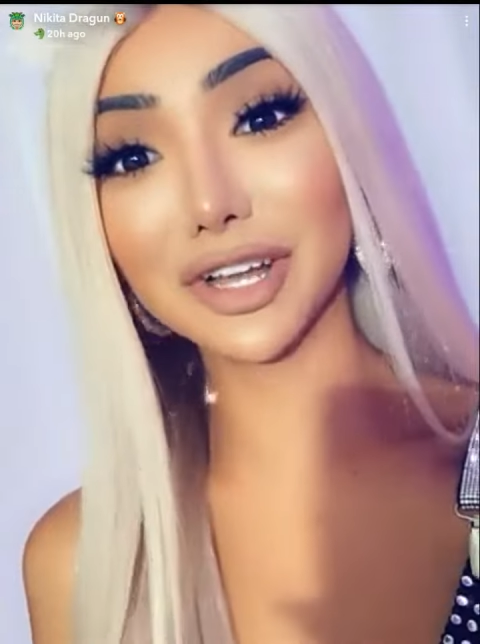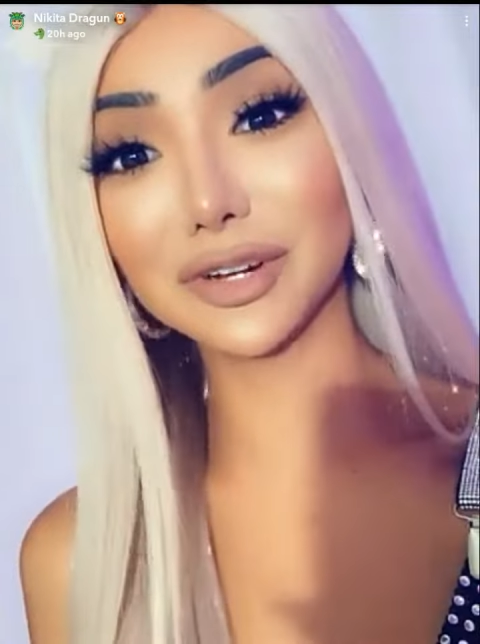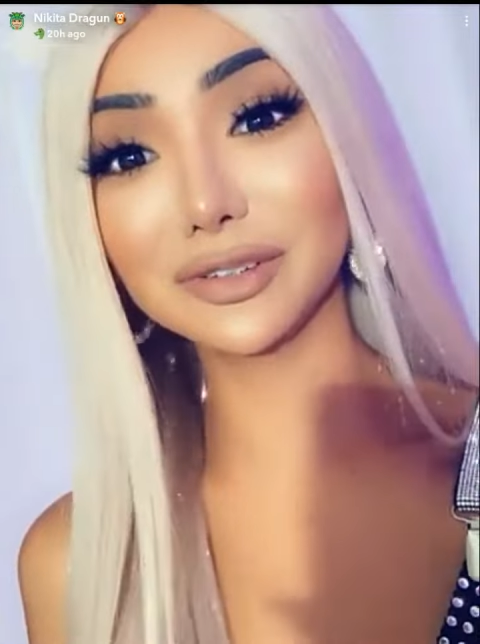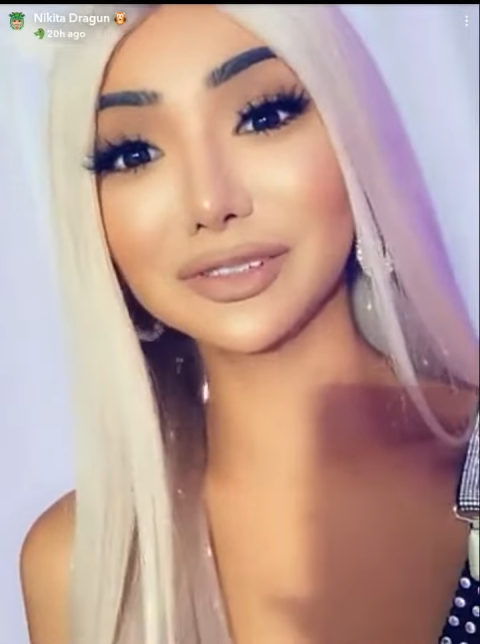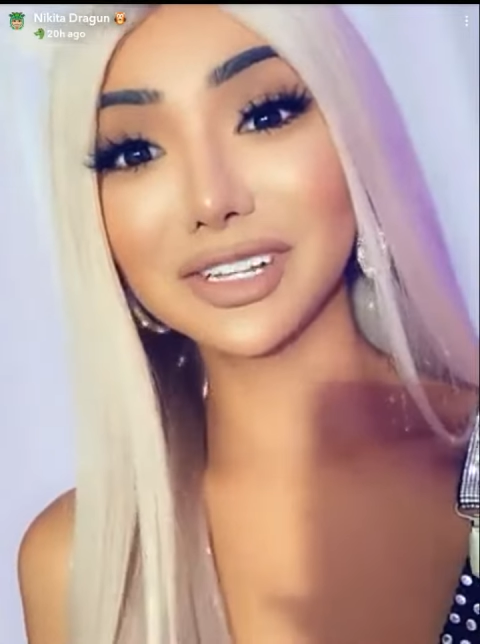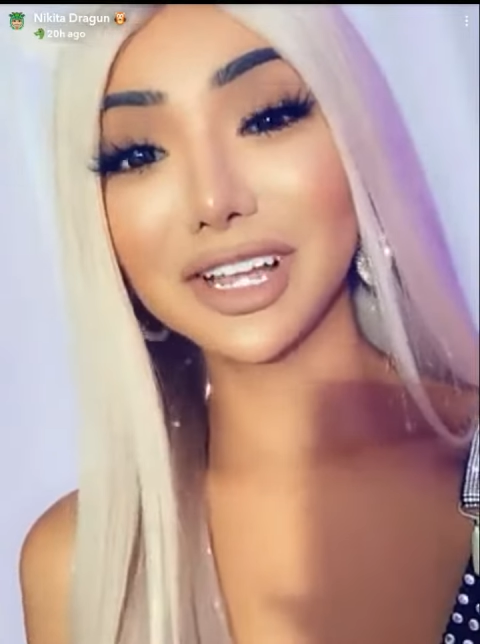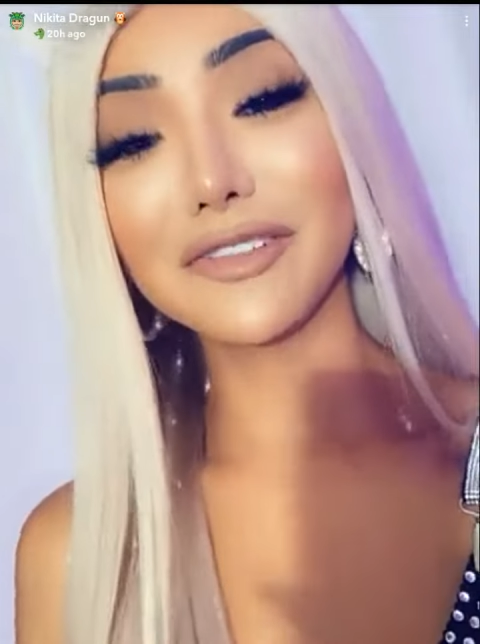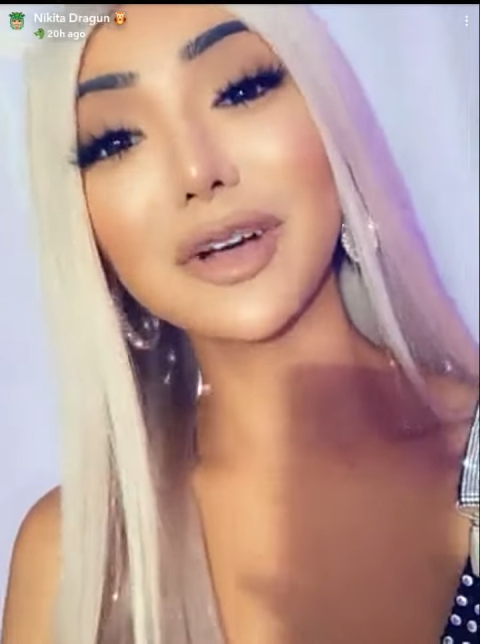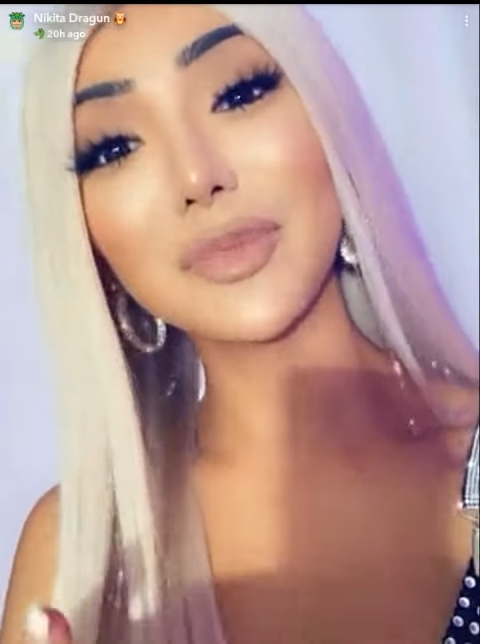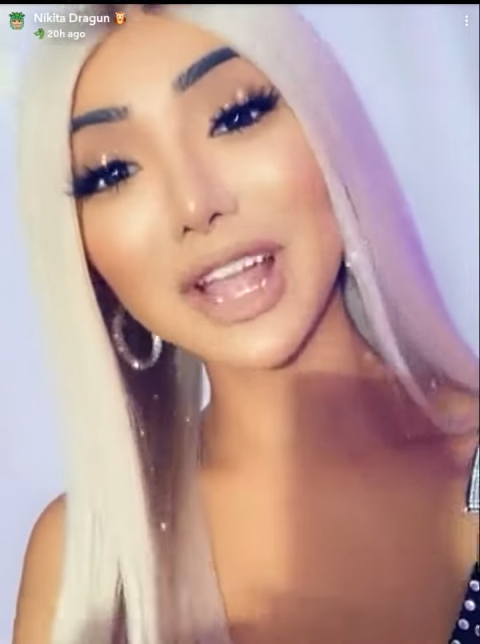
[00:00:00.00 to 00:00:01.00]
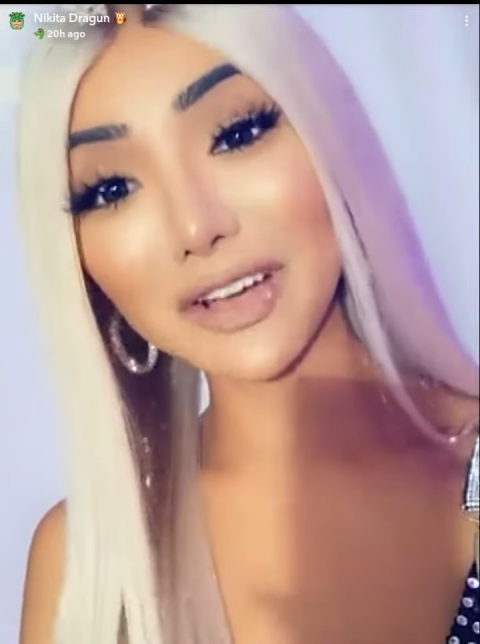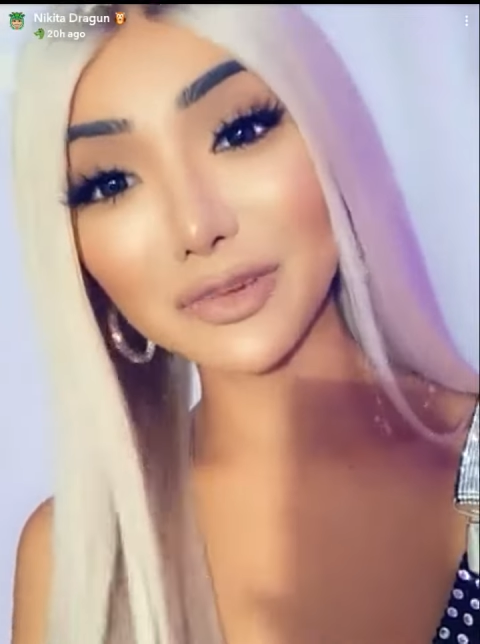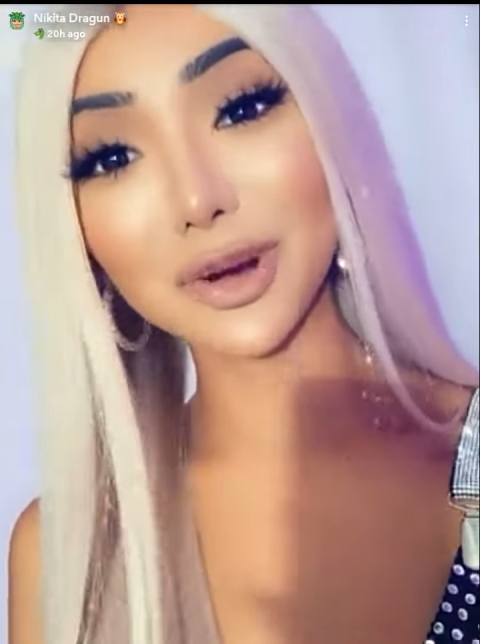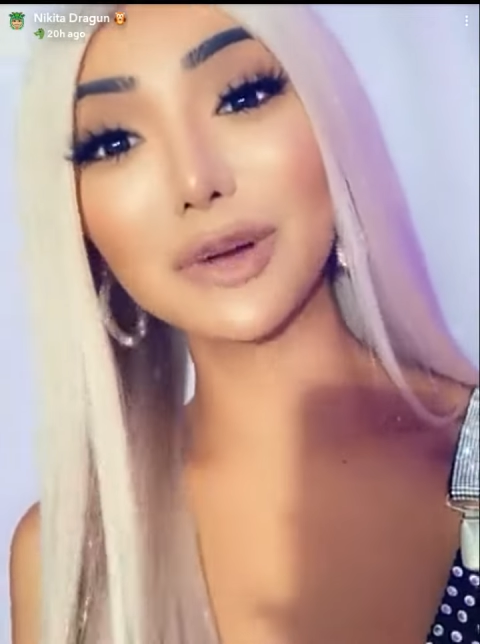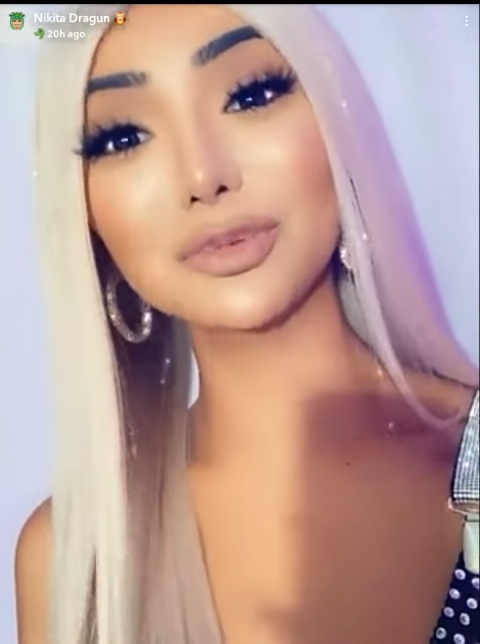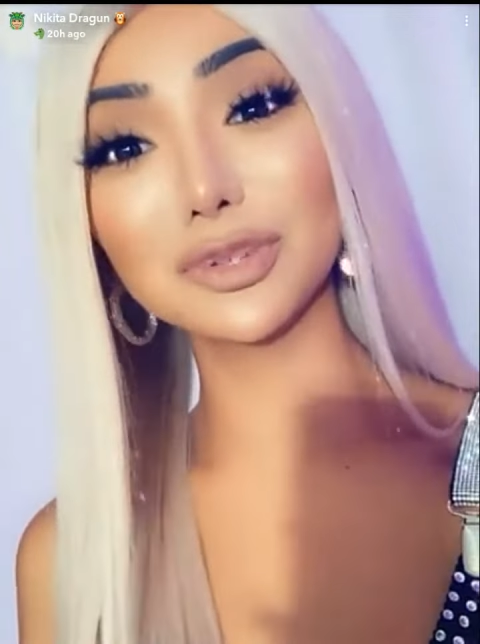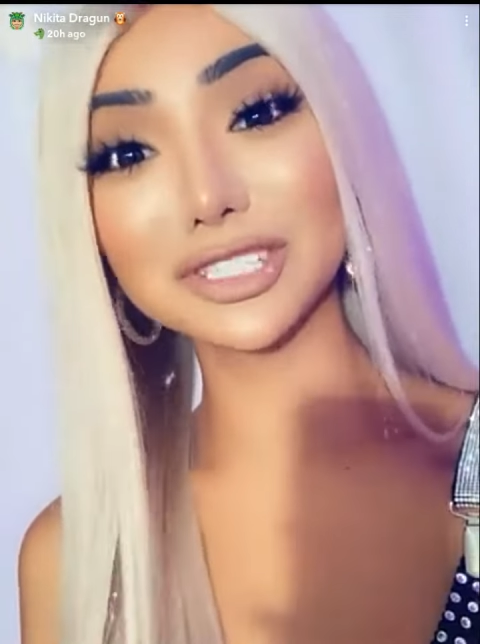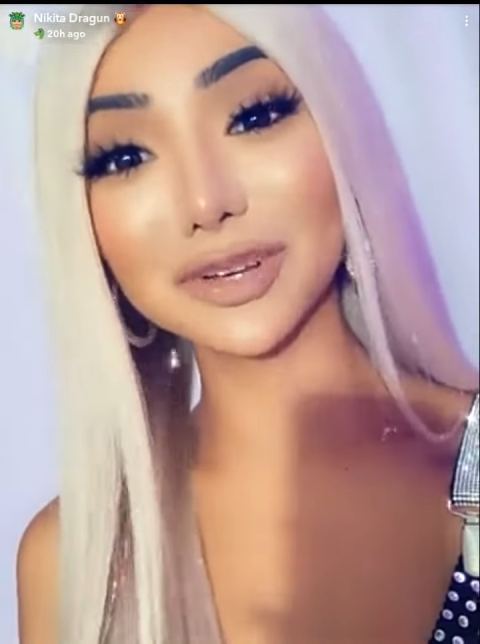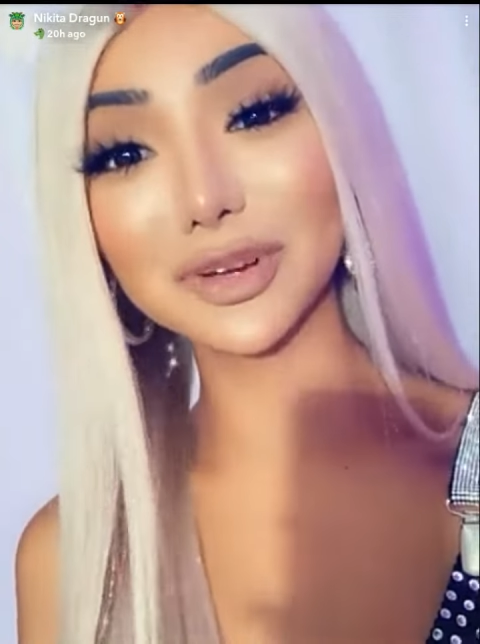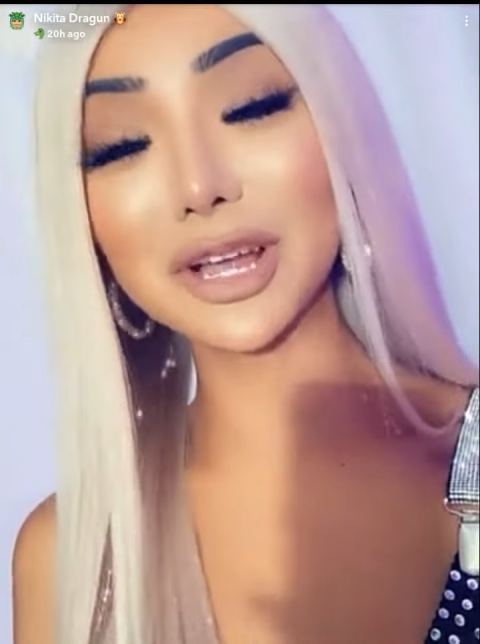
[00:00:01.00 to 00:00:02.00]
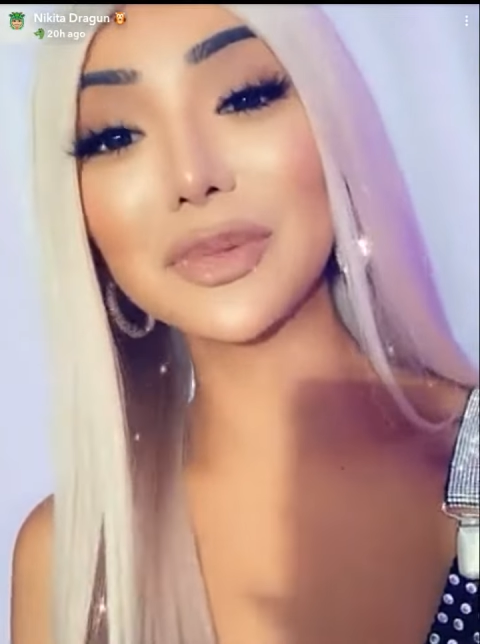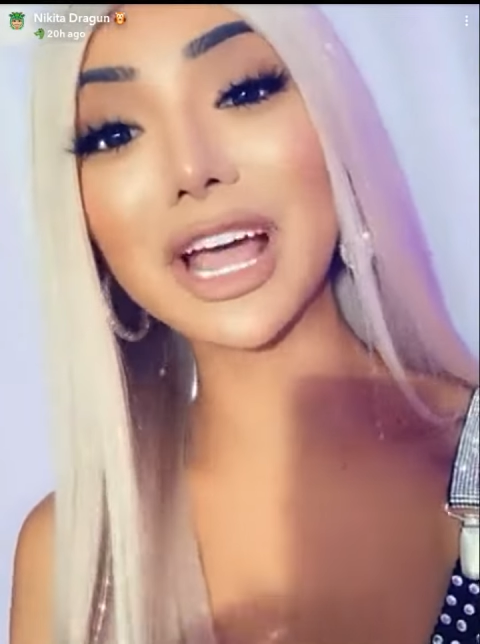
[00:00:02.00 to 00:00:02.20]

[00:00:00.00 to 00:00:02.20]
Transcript: You know, if I'm going to have a problem with someone,